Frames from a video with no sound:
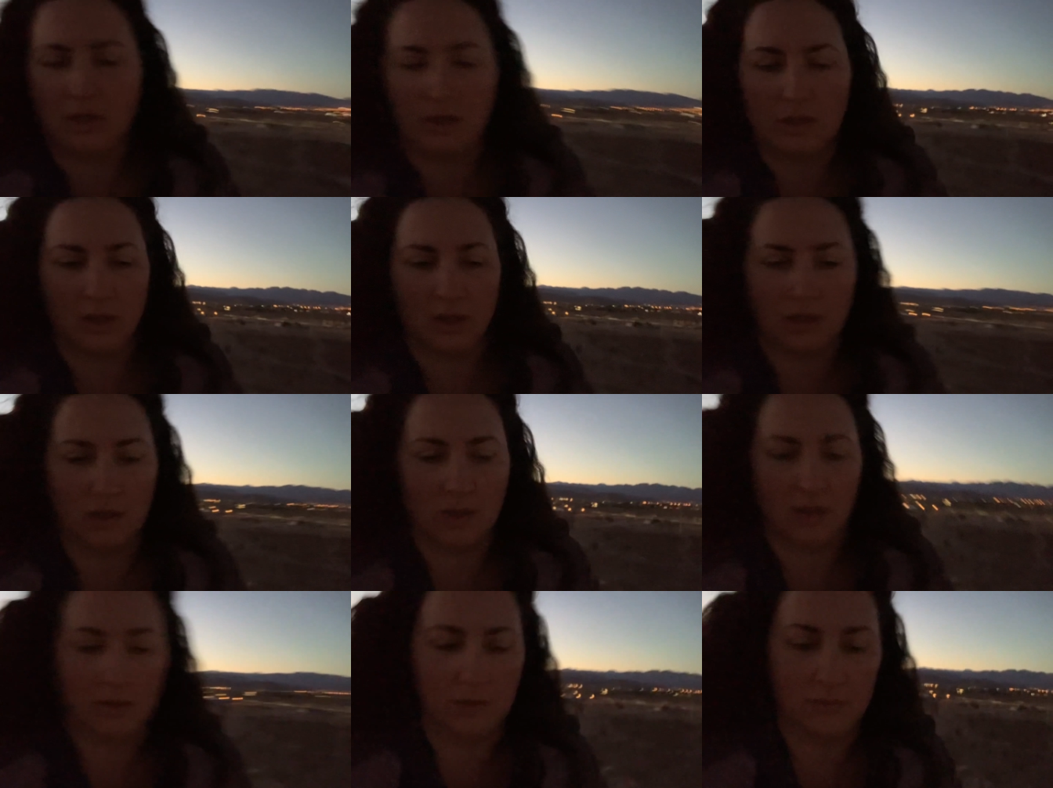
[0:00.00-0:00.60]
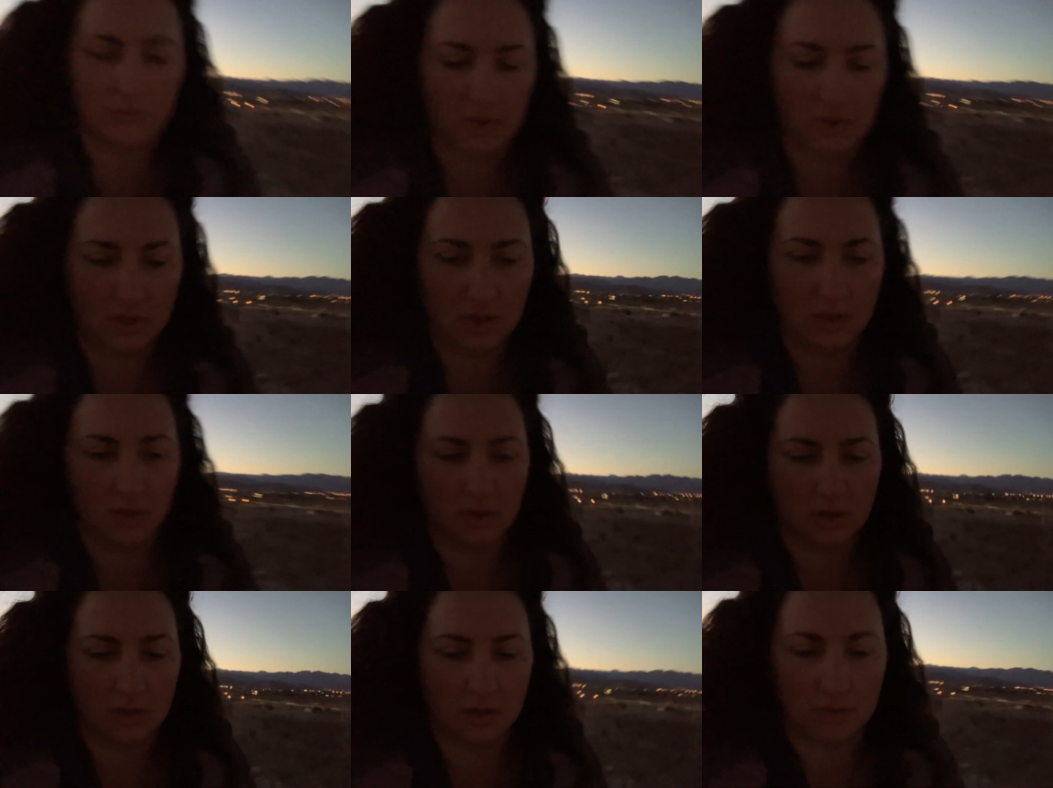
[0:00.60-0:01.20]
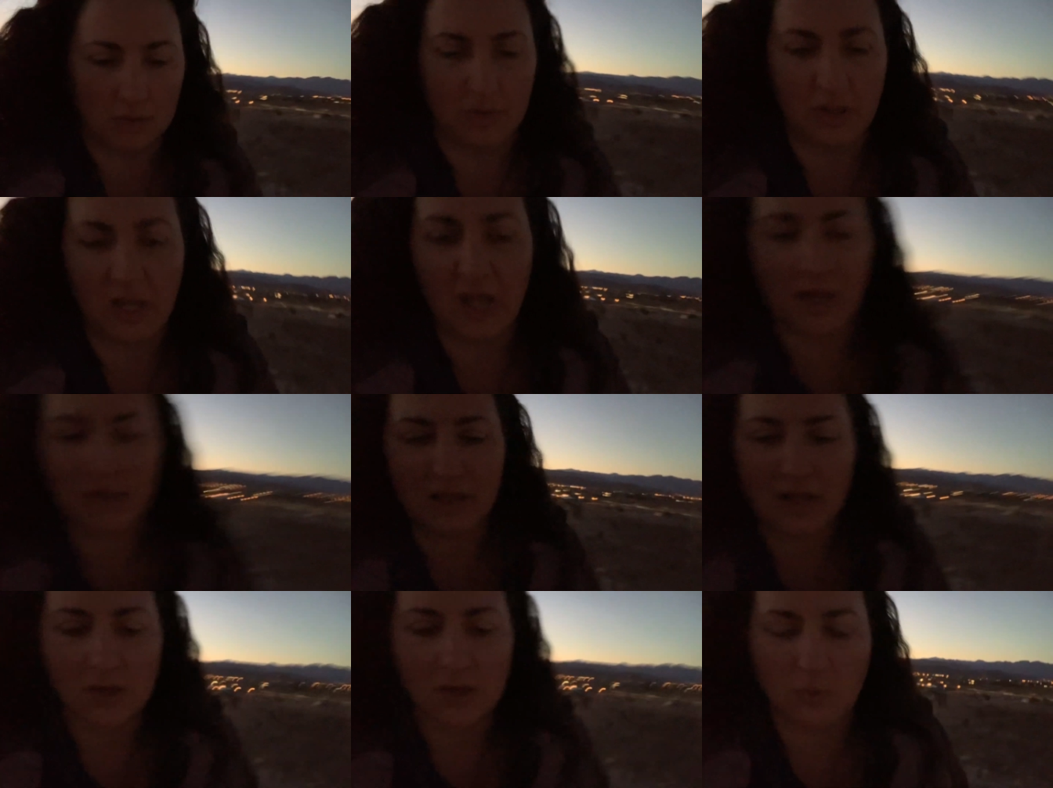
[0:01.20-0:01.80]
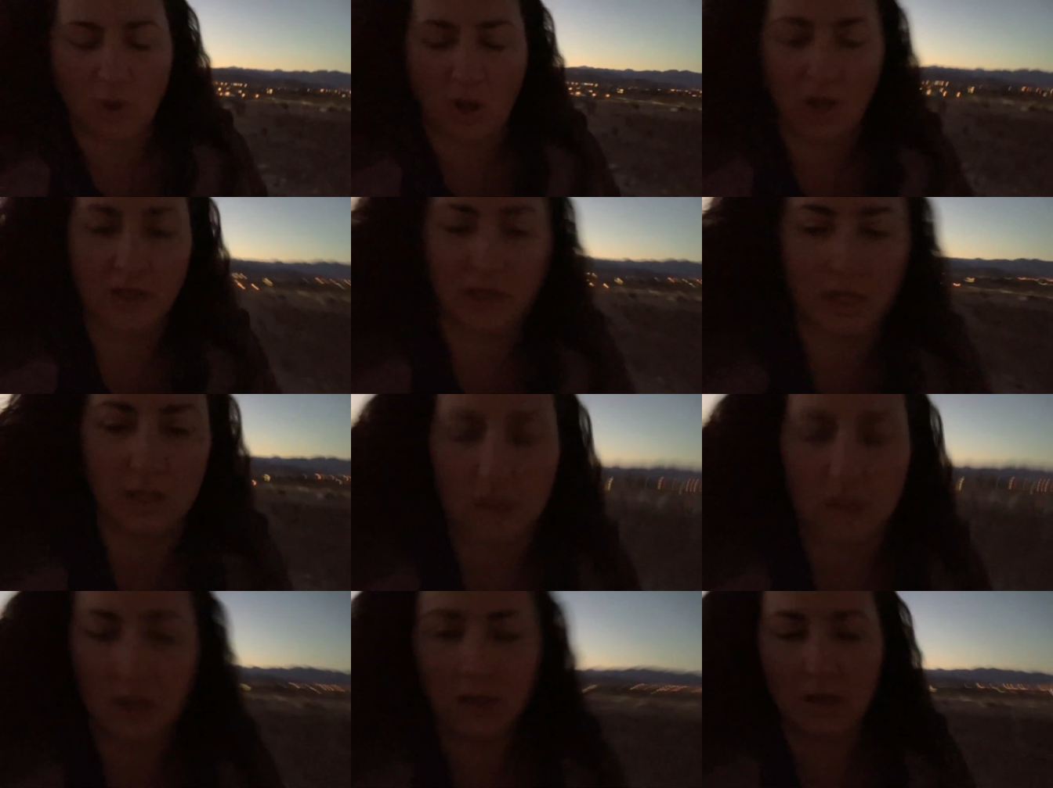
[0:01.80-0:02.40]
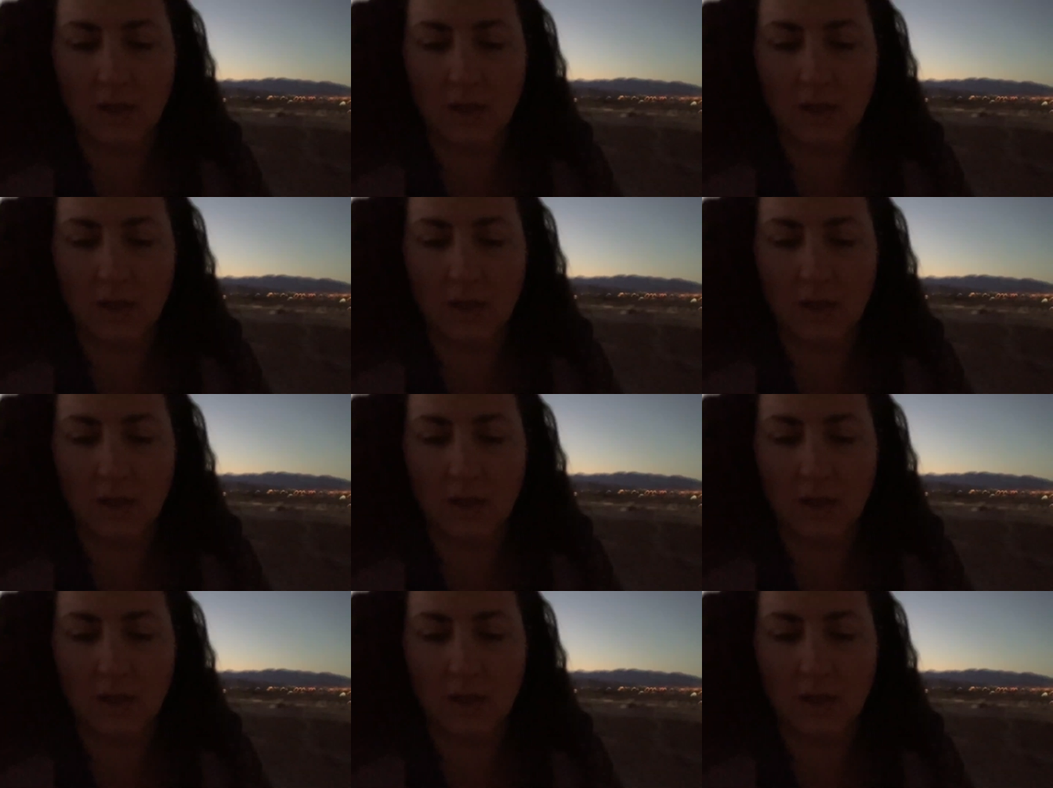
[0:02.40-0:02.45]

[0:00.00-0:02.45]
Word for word: Um, but yeah, I like walking,